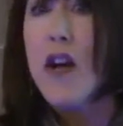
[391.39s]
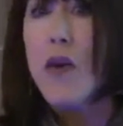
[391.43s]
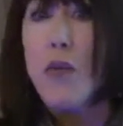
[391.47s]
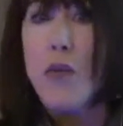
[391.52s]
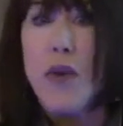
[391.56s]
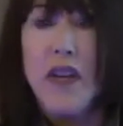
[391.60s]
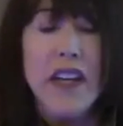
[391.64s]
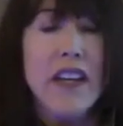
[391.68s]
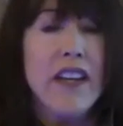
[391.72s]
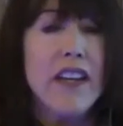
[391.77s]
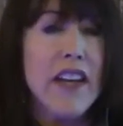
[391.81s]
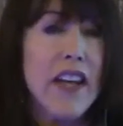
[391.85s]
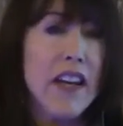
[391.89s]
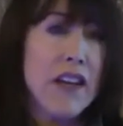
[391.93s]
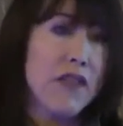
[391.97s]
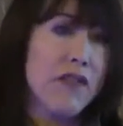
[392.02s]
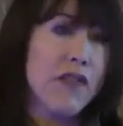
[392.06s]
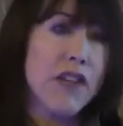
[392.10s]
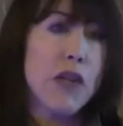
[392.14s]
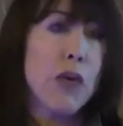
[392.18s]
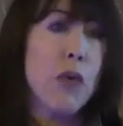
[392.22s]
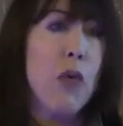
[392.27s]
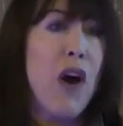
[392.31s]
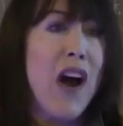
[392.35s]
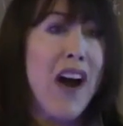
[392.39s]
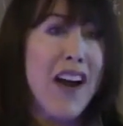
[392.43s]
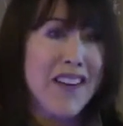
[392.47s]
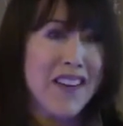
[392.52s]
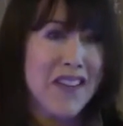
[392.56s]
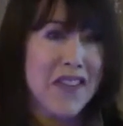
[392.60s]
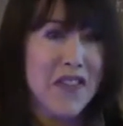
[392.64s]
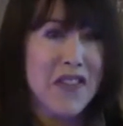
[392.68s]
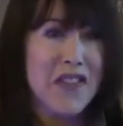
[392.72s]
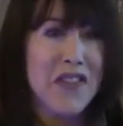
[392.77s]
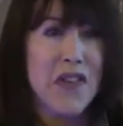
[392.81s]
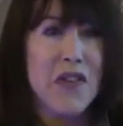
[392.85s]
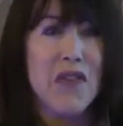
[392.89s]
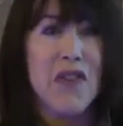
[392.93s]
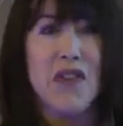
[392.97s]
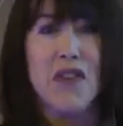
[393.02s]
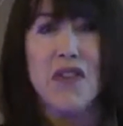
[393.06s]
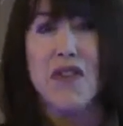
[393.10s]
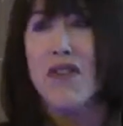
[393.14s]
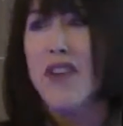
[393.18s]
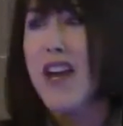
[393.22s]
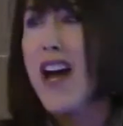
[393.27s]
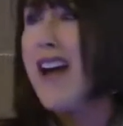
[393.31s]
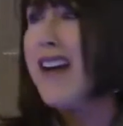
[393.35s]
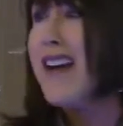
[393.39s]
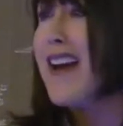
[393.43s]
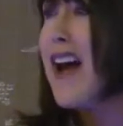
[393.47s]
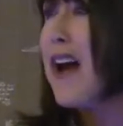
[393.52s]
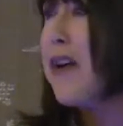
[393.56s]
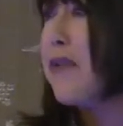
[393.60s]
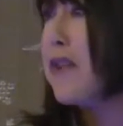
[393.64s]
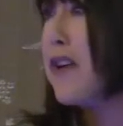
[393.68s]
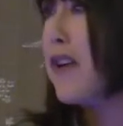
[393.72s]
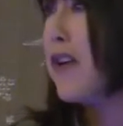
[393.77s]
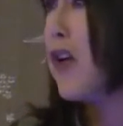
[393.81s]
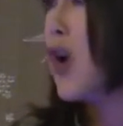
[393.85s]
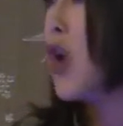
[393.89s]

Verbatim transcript: we can get it required, so that you're not out there